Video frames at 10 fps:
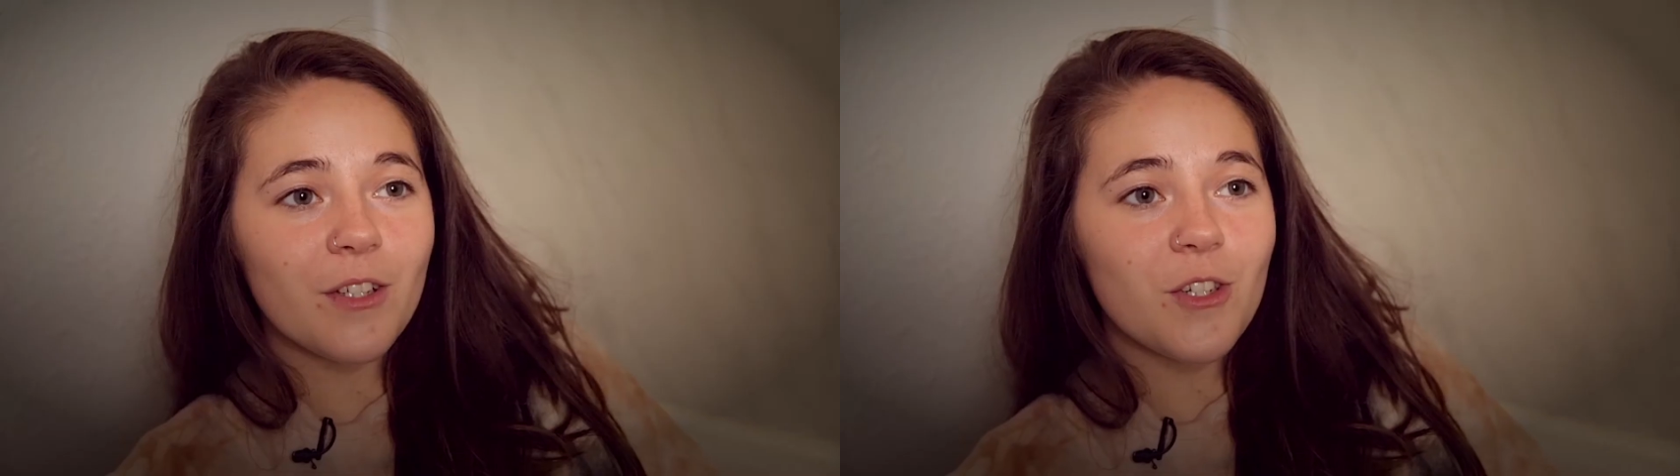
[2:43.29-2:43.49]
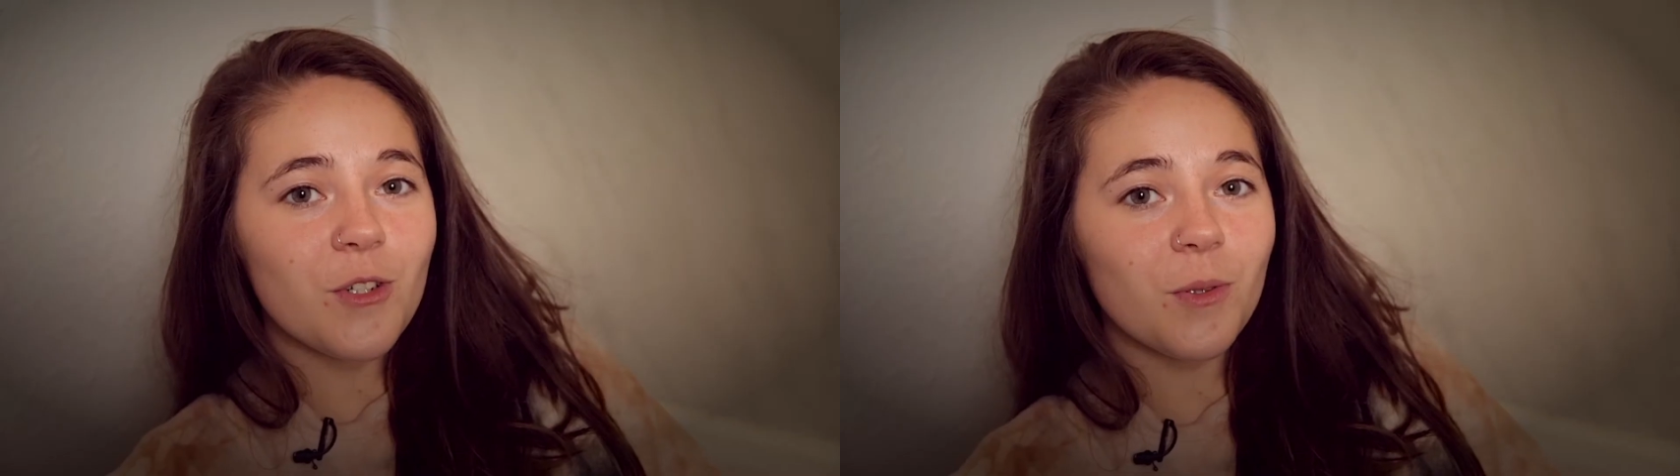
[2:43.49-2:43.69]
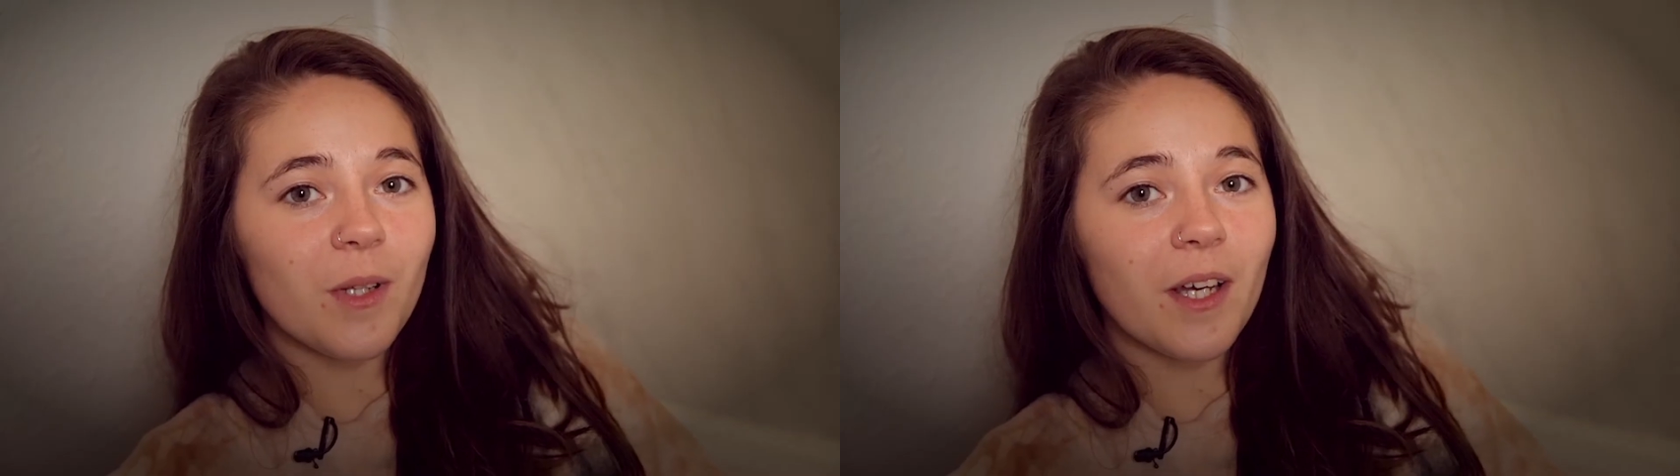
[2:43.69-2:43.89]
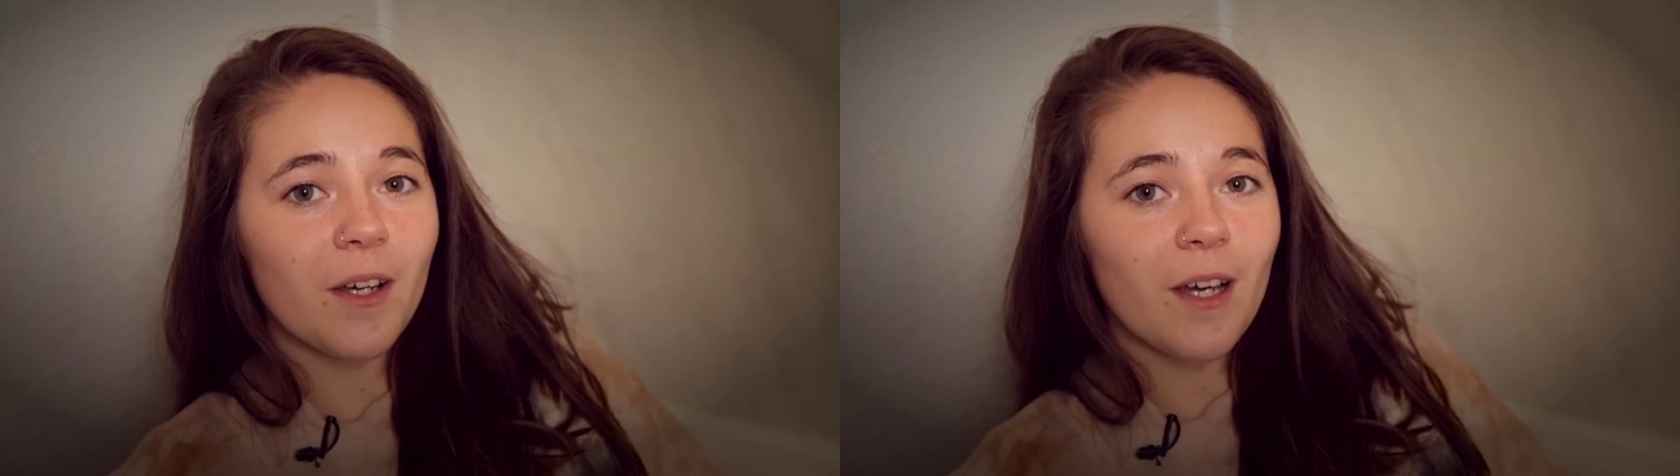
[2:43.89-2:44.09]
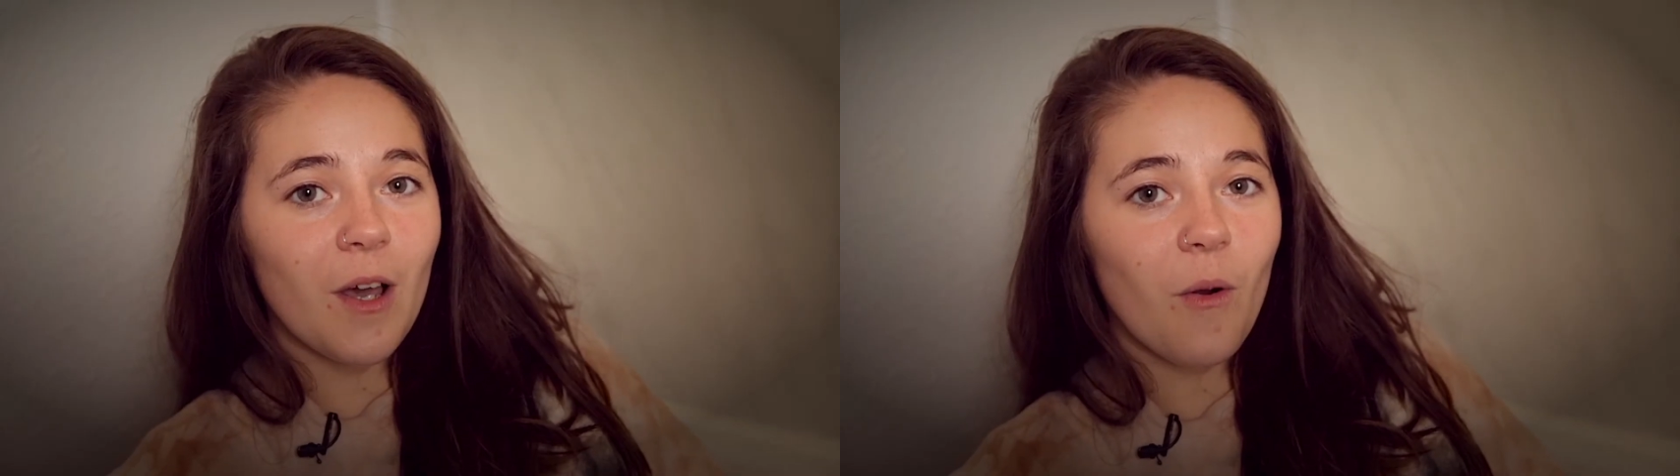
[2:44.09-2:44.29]
is true? Like,
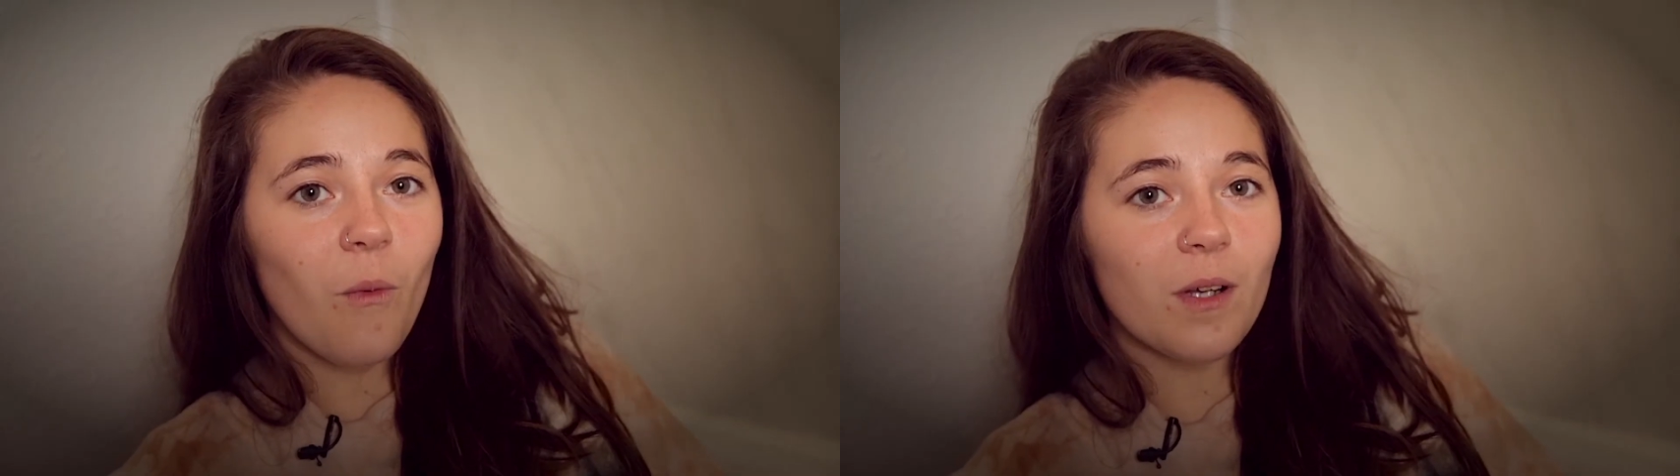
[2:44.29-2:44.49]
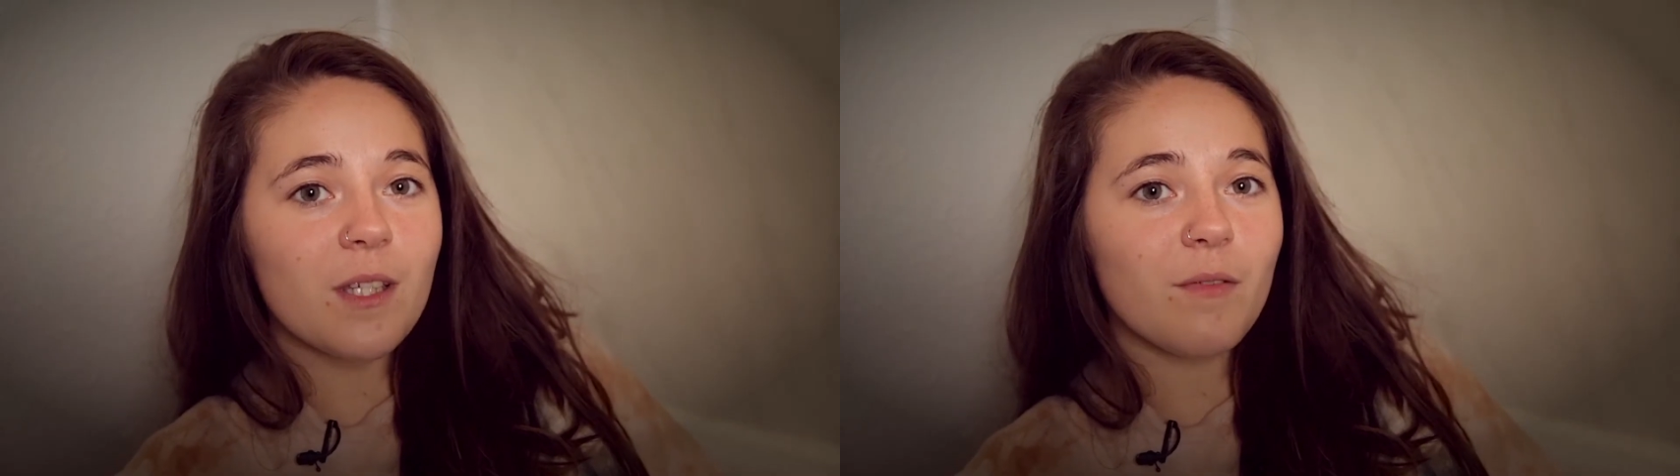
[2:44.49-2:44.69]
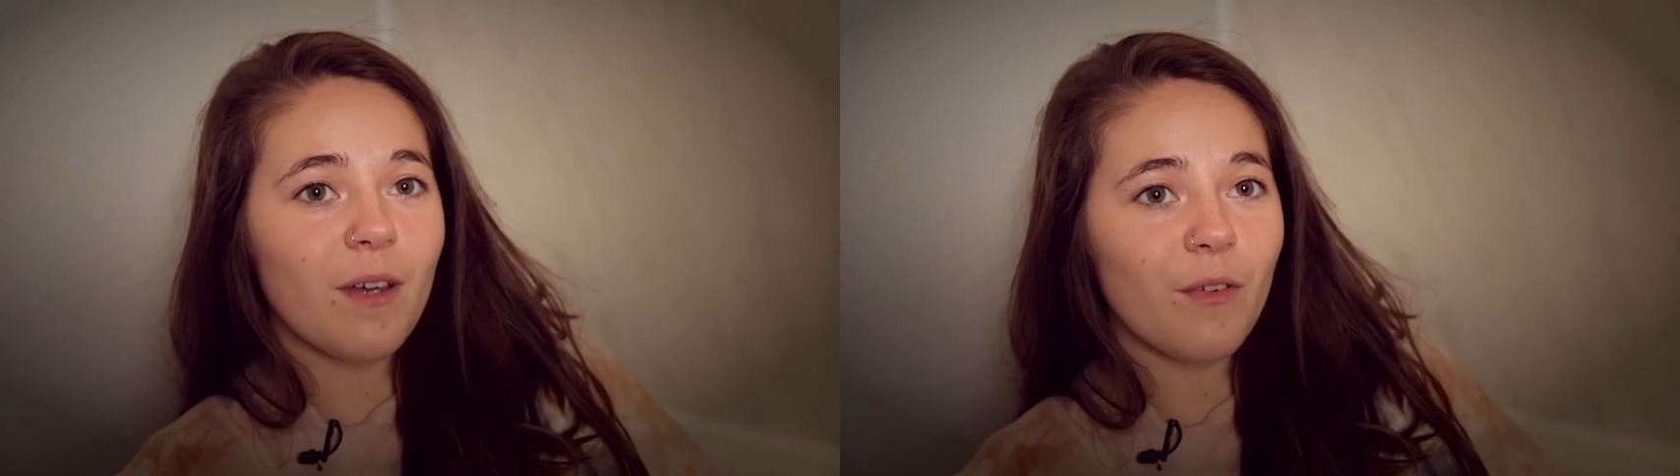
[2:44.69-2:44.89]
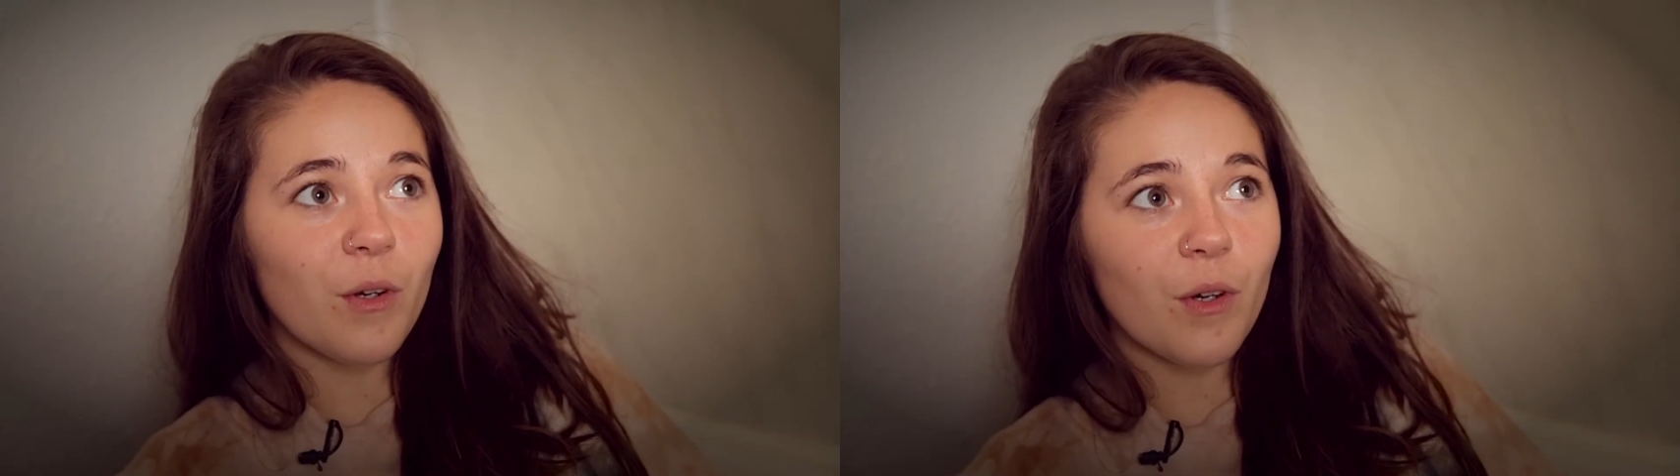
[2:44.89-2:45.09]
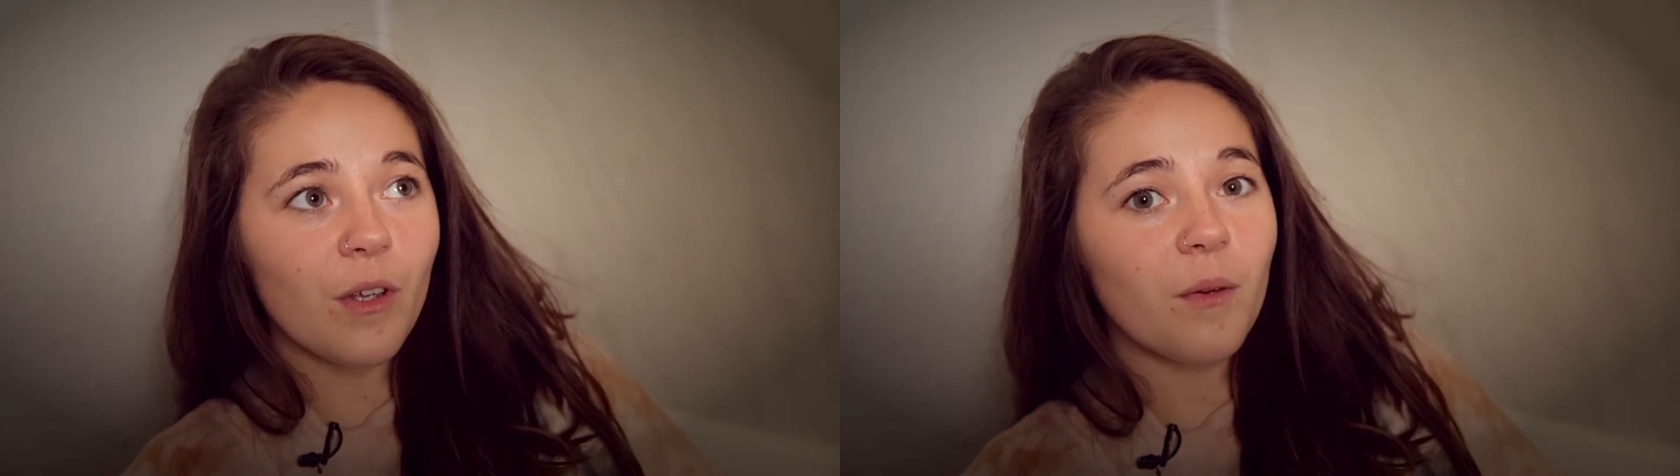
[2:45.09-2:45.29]
what if I've
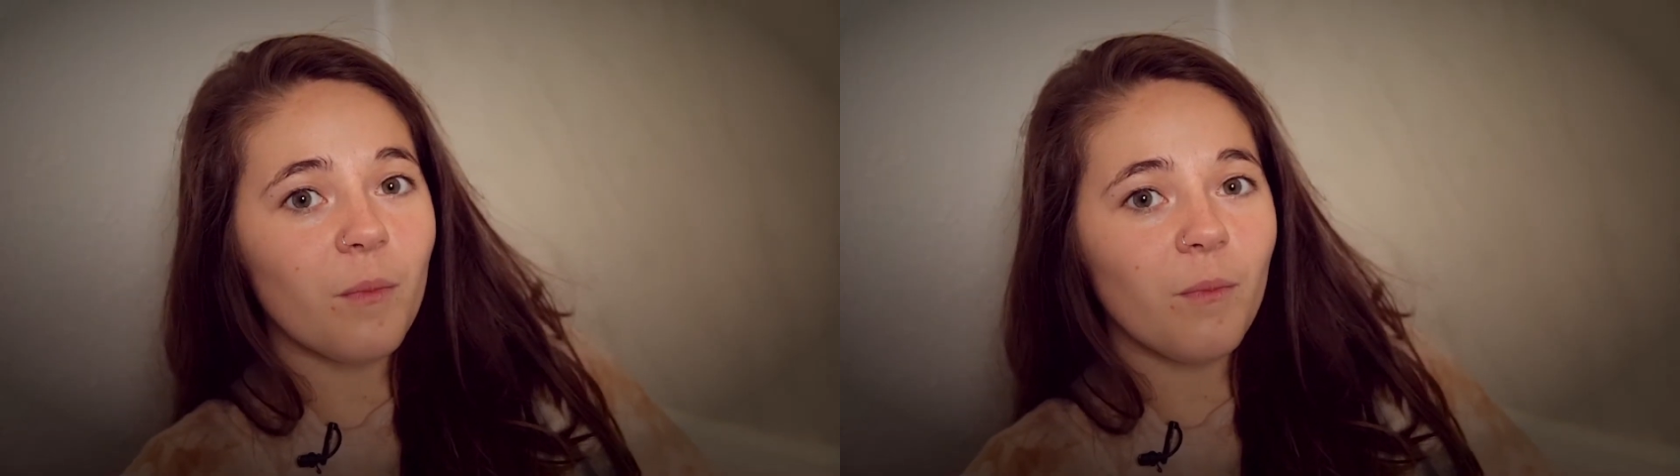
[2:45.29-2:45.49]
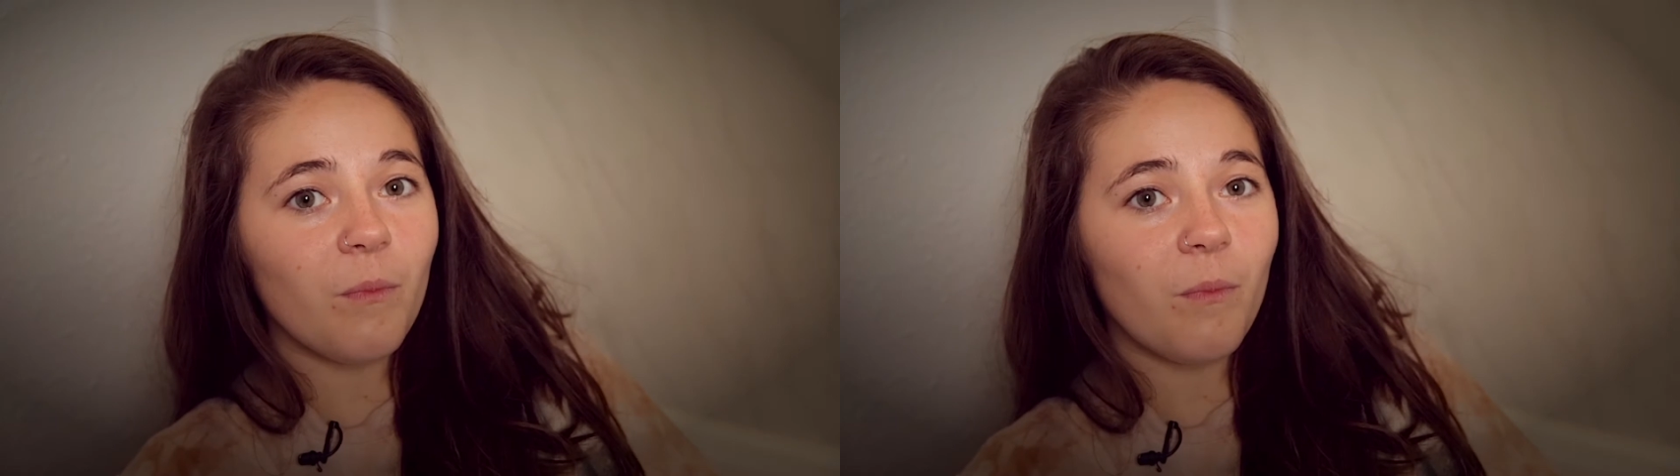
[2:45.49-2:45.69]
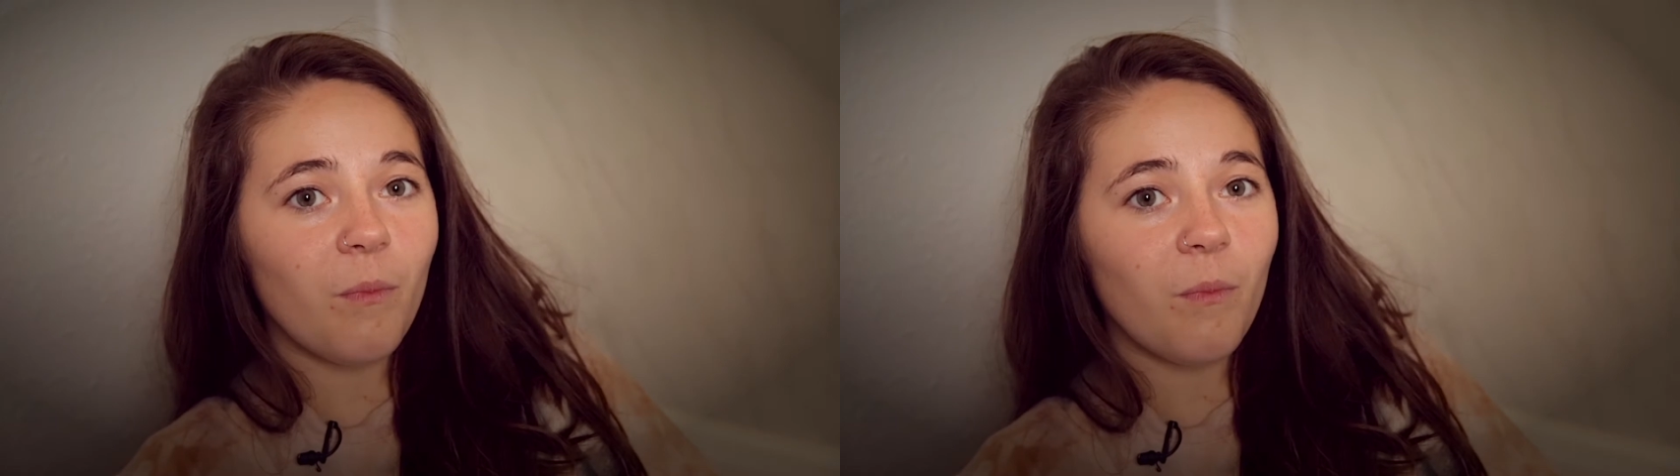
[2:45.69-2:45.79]
heard and